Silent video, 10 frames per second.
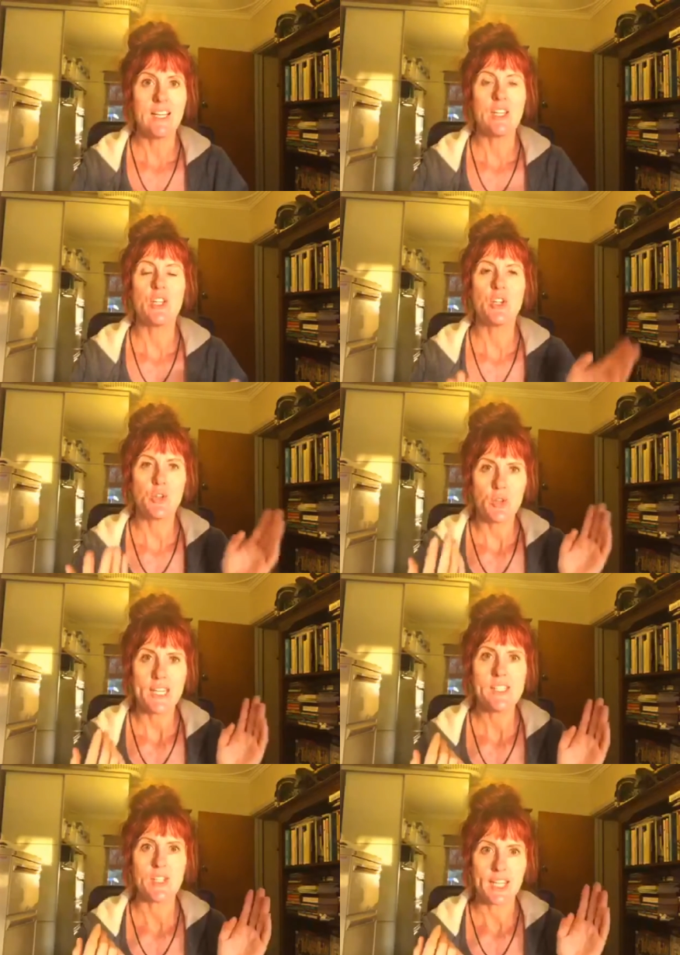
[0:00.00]
you
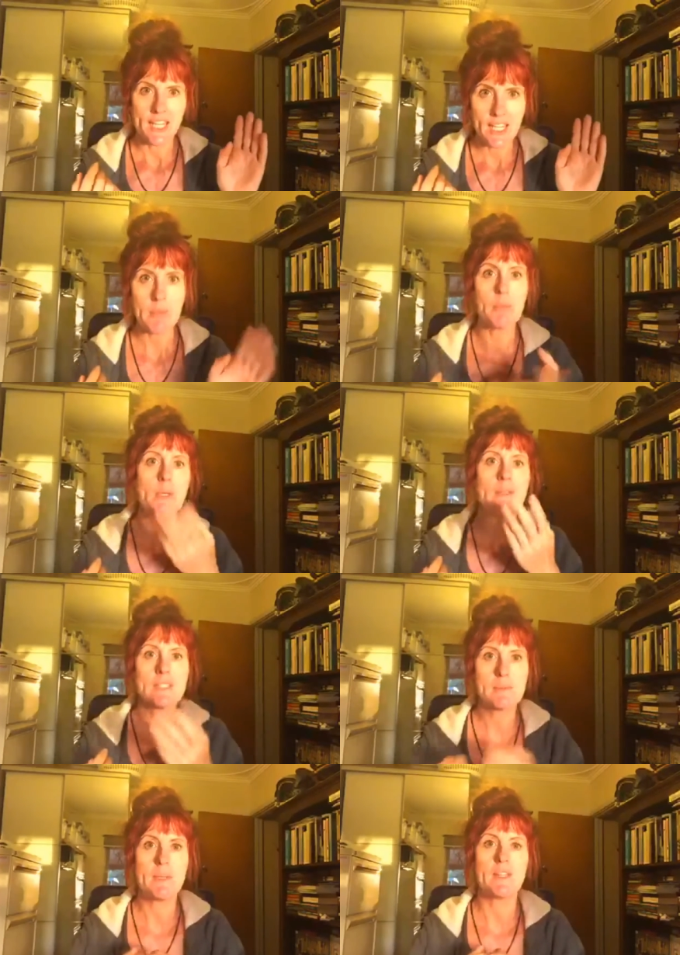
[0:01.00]
need to keep
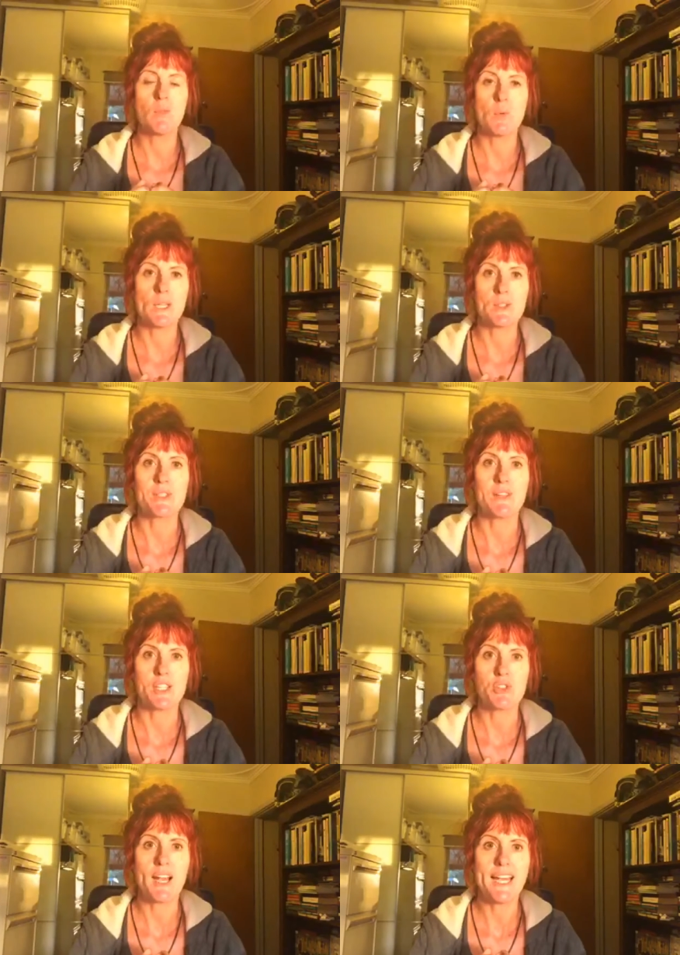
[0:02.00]
spinning the wheels of that
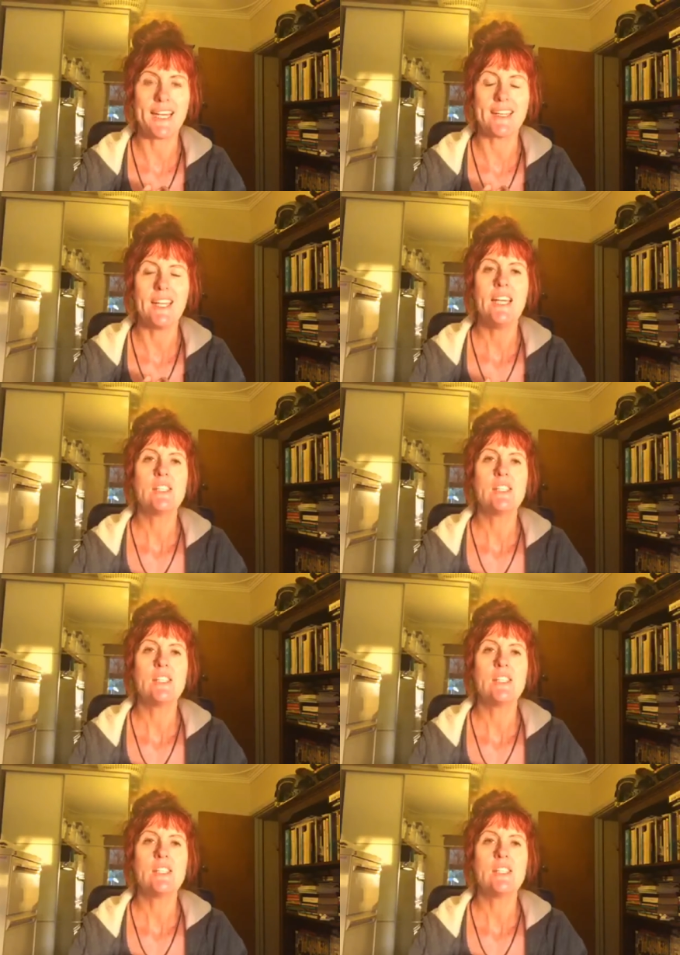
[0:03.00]
train.